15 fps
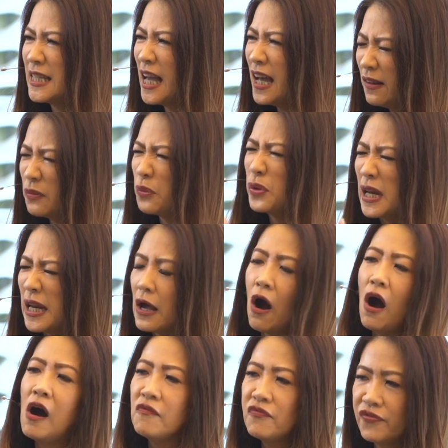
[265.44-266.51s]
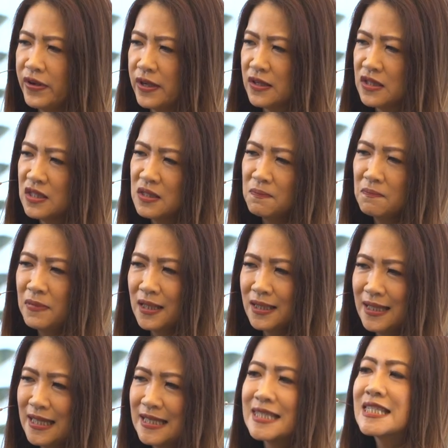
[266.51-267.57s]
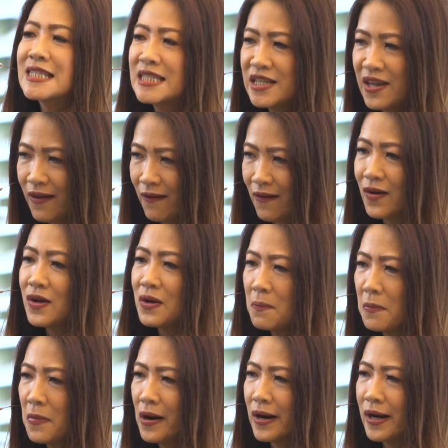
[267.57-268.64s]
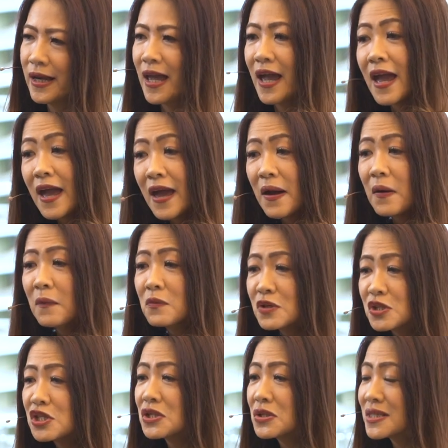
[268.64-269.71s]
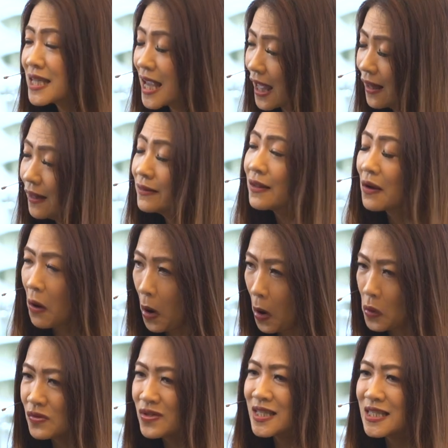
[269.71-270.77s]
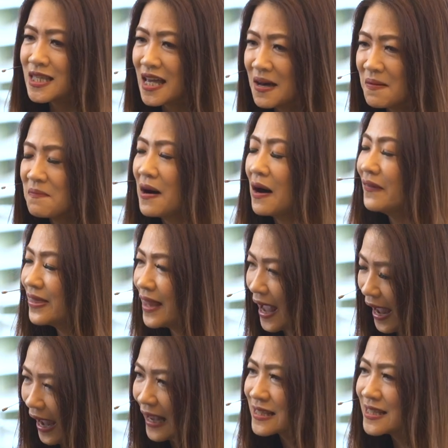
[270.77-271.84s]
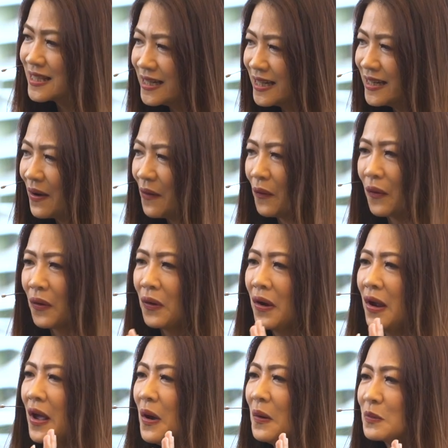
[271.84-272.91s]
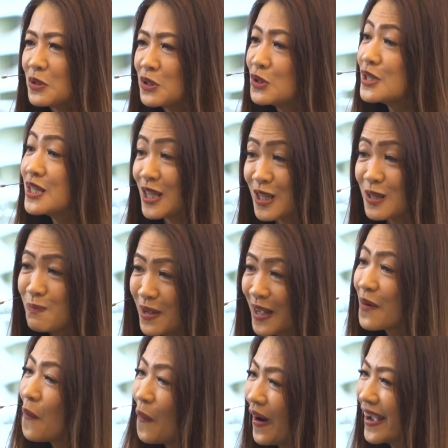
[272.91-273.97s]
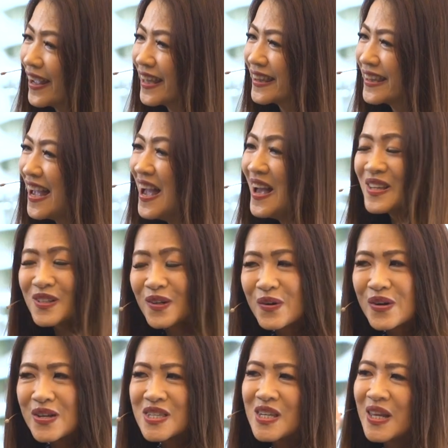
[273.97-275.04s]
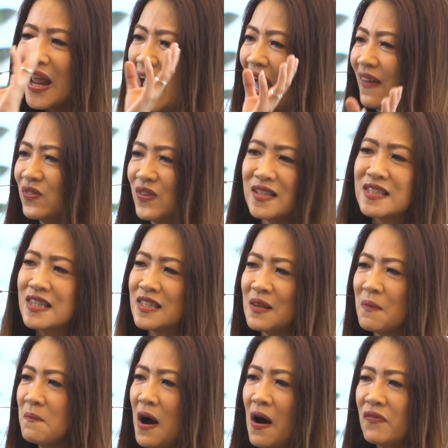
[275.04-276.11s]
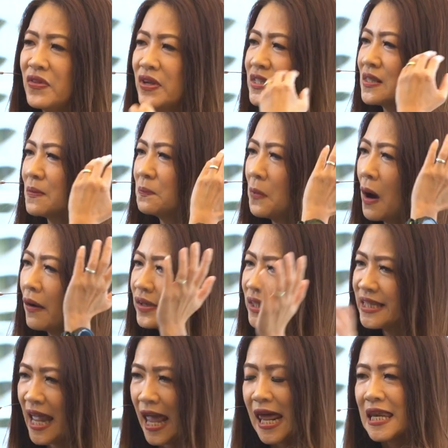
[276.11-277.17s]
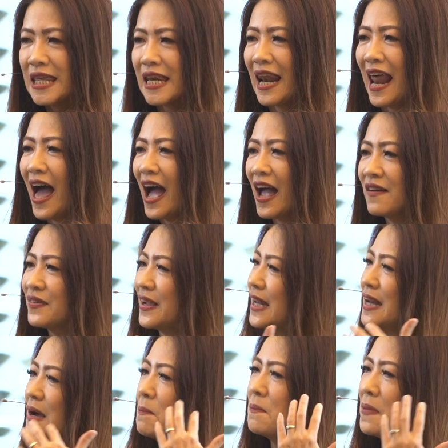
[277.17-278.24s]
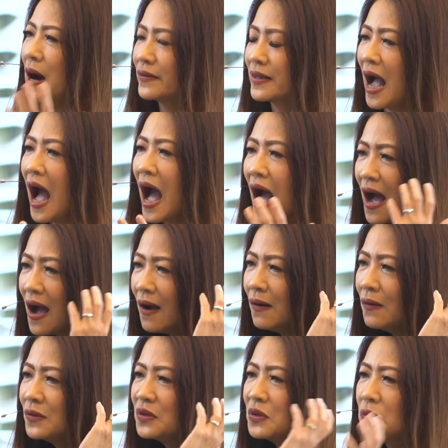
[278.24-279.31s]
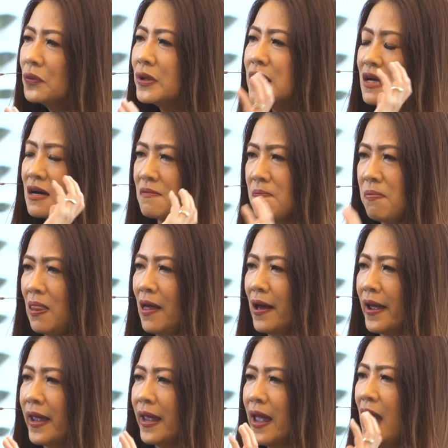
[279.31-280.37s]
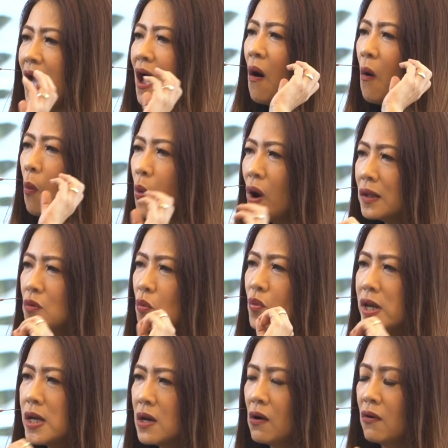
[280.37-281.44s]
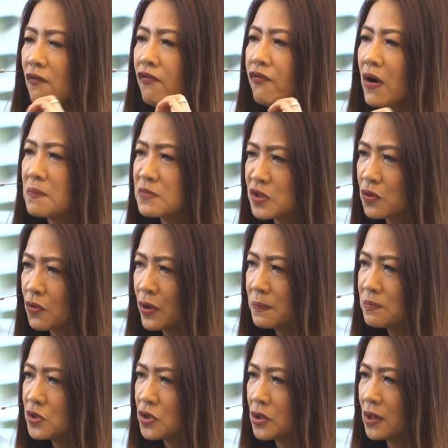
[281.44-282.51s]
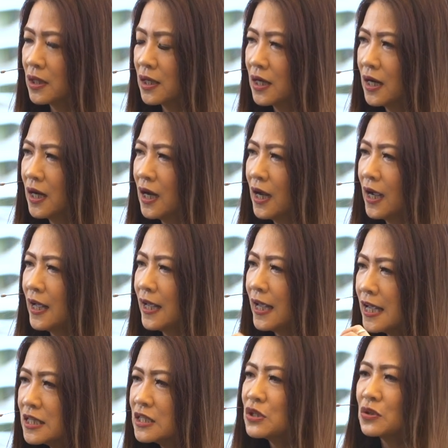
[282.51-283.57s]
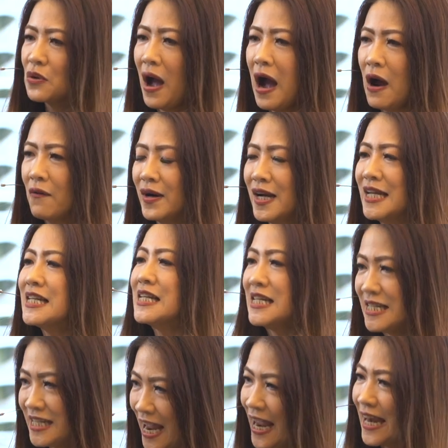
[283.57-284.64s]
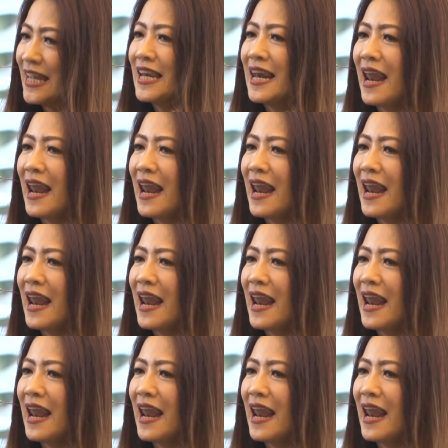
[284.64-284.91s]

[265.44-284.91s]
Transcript: not really obvious, but it's there, the mark. Would you tell the host about the accident, or would you just be quiet? So Christian ethics is about this, about daily life, and about how do we apply what we know from Scripture into our daily